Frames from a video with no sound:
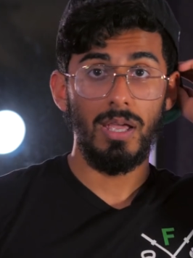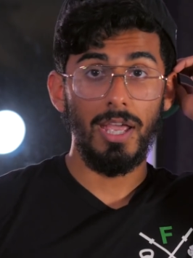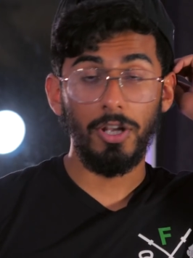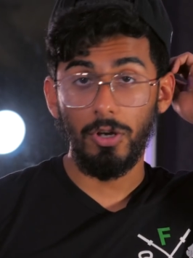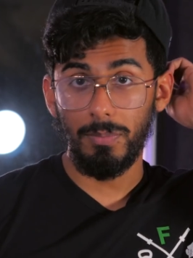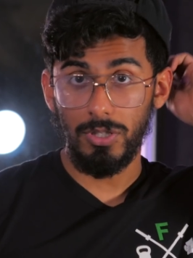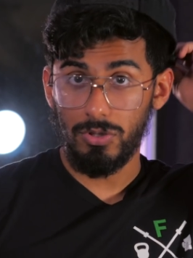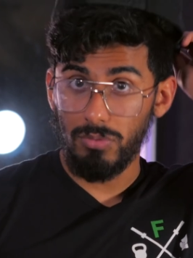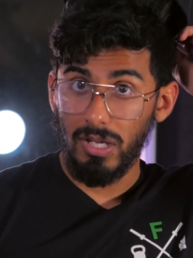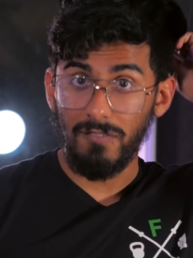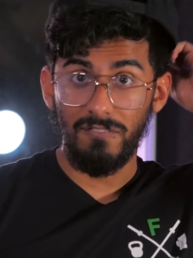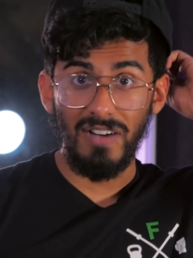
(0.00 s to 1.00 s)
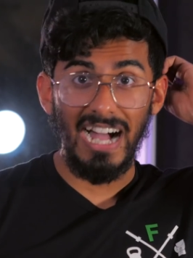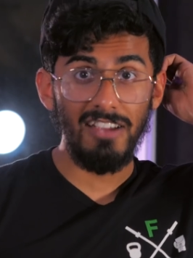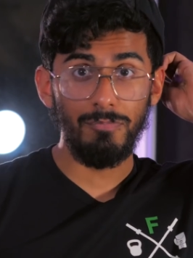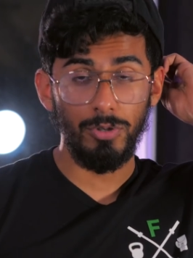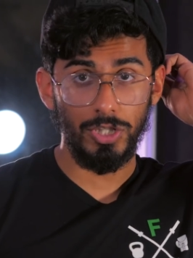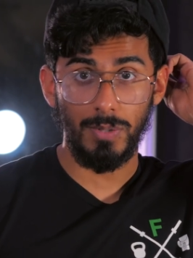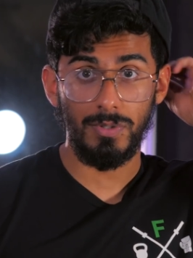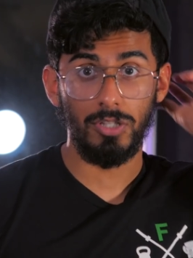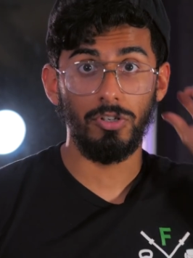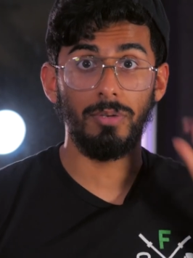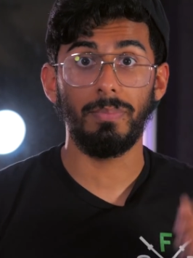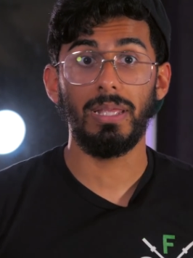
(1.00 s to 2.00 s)
It could be doing five push-ups. It
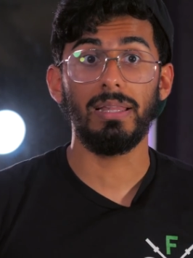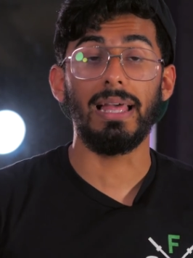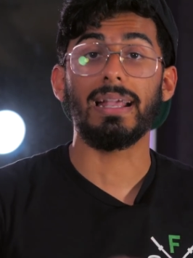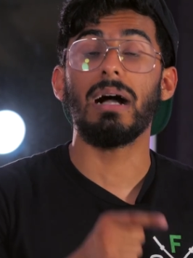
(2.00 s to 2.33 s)
could be like,